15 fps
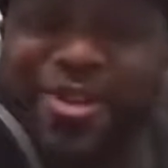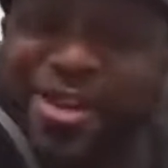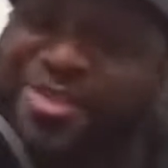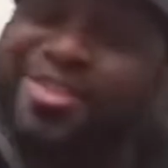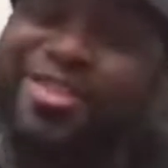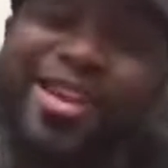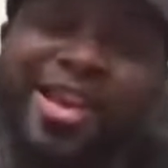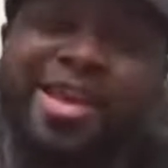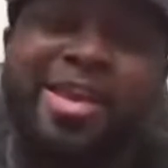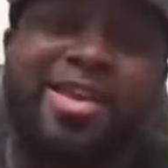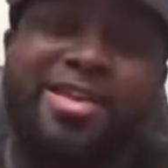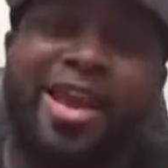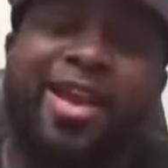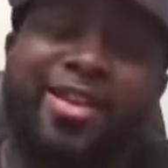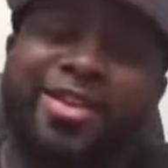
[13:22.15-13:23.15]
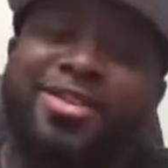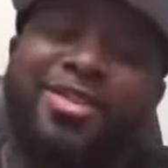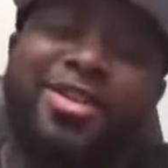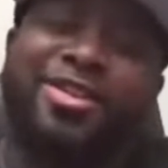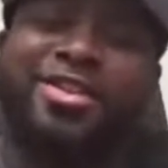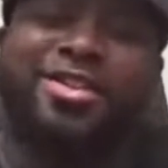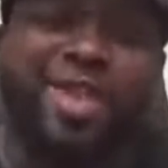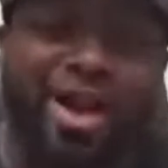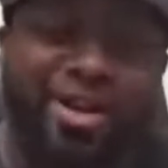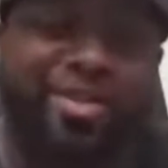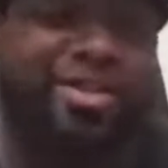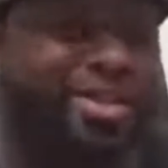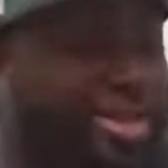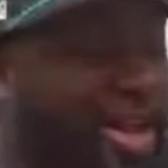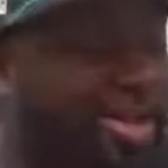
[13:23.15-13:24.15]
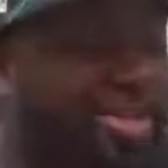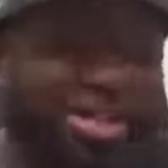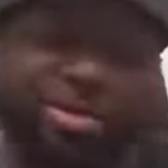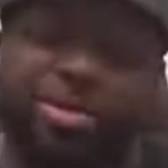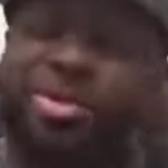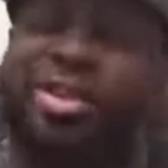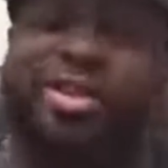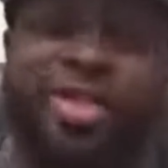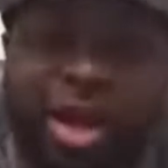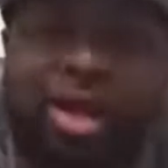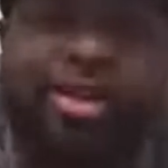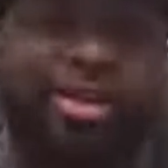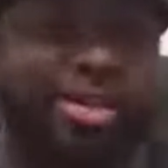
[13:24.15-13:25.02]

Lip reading: Did y'all see what the